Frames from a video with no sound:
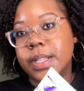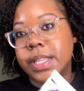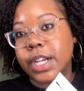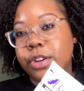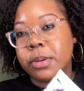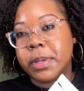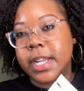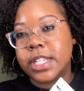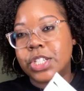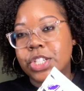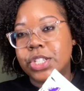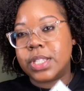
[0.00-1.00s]
Cream of
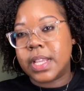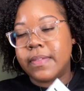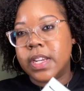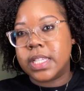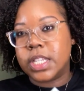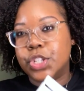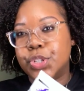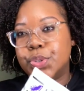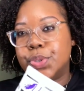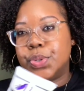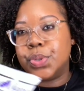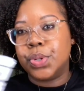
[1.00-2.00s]
Nature 7
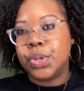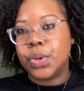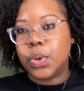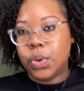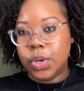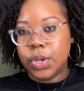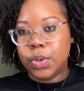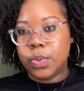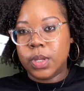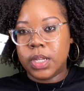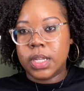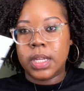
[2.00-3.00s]
essential oil
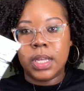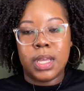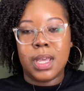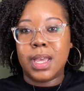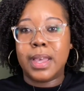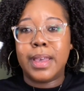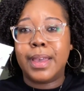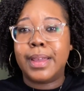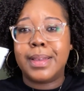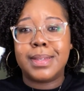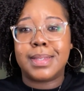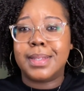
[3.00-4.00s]
with, and
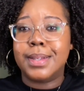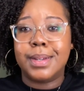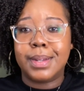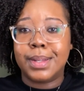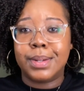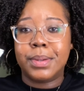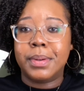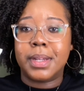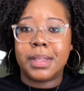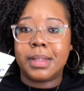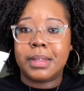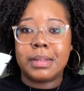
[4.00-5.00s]
it still didn't do
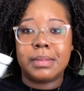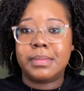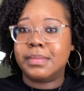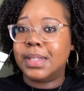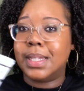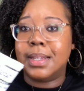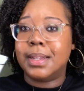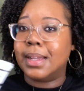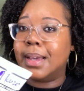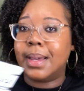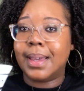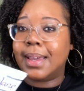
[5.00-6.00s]
nothing. Yeah,
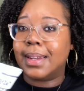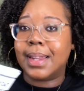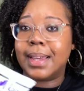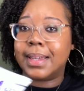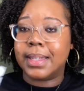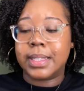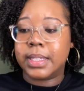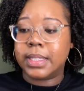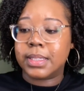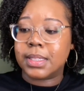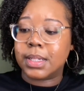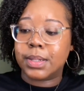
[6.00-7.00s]
I ain't like it.
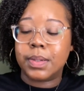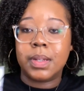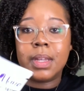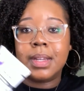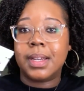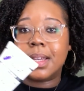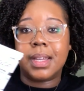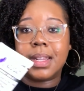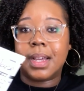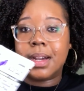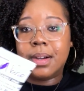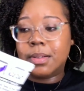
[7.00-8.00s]
So
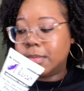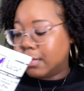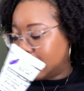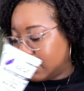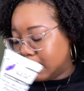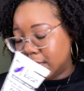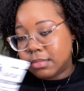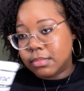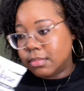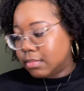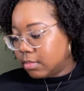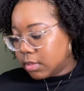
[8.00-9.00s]
I don't.
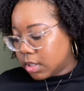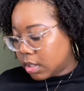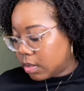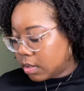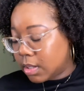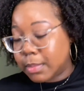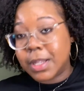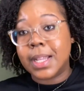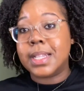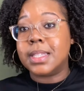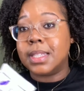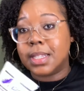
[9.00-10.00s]
No, I'm
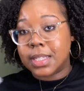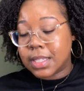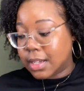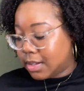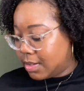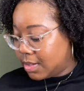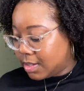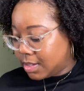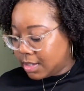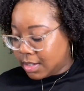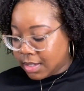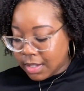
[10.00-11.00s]
glad to see this go.
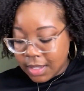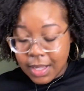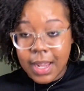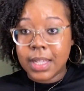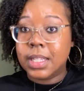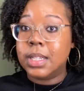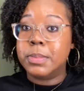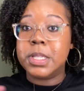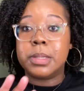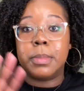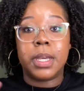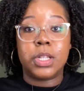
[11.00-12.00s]
And I love me
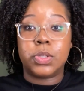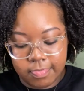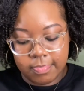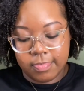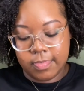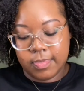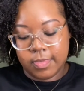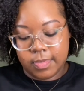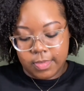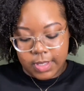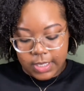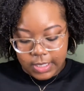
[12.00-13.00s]
some Main Choice.
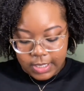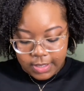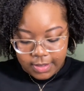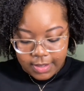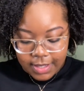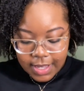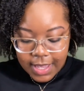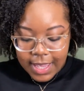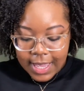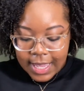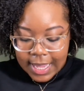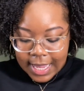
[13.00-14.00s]

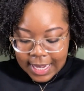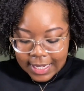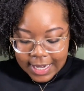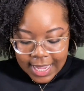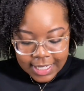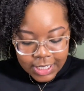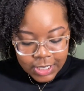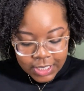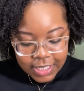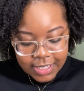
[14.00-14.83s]
Dang, Daniel.